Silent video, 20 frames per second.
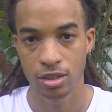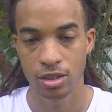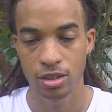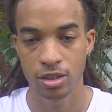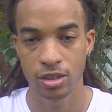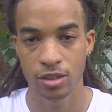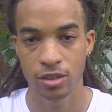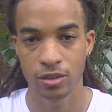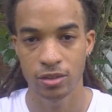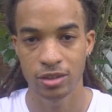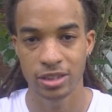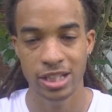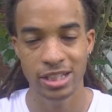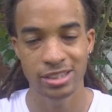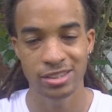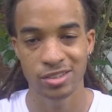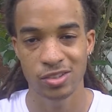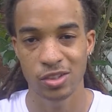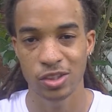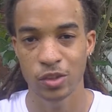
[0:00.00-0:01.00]
You know,
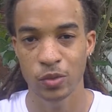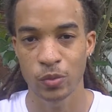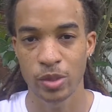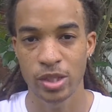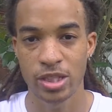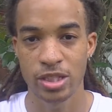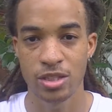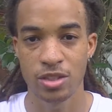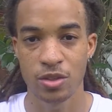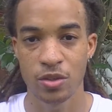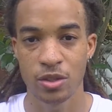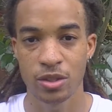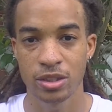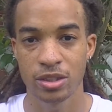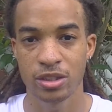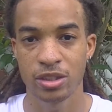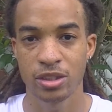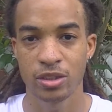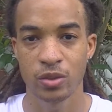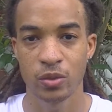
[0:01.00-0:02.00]
that's the only way you're
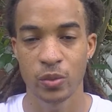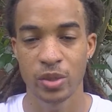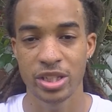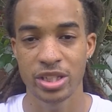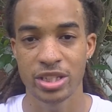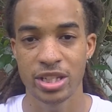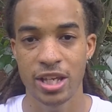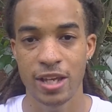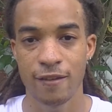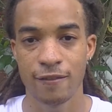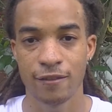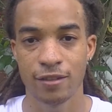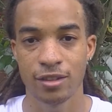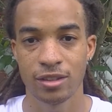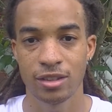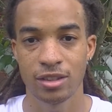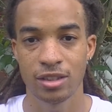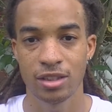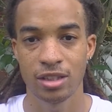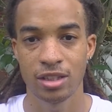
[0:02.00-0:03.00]
going to reach heaven
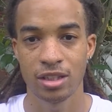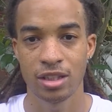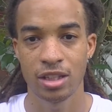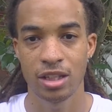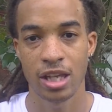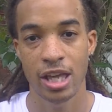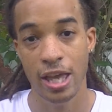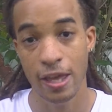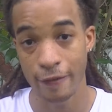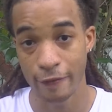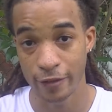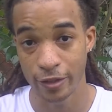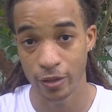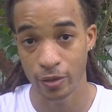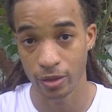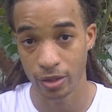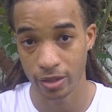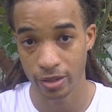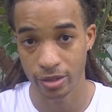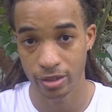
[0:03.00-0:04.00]

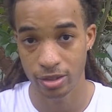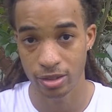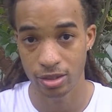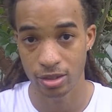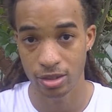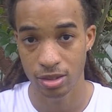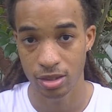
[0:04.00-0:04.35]
on earth.